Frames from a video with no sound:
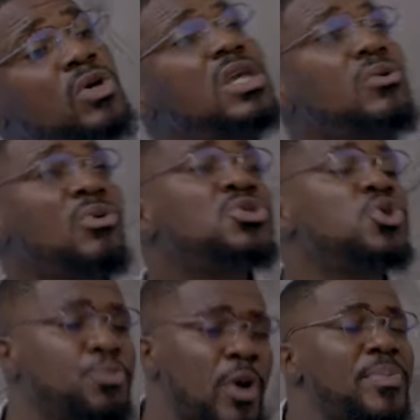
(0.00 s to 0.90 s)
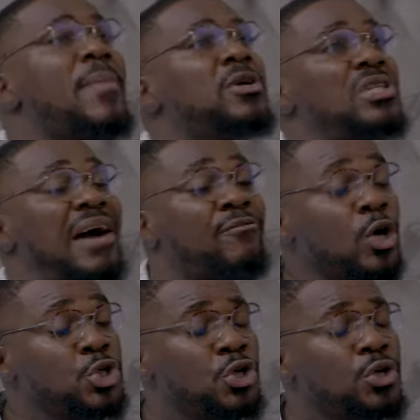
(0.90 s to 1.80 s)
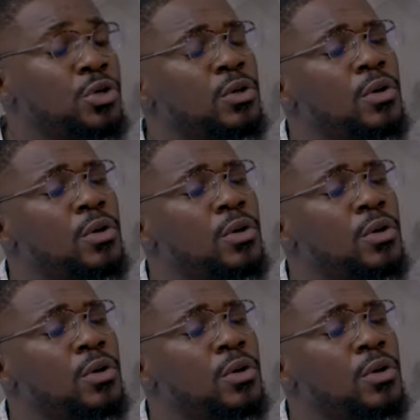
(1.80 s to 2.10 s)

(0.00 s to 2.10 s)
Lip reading: Okay, now what's your problem actually? I've warned you.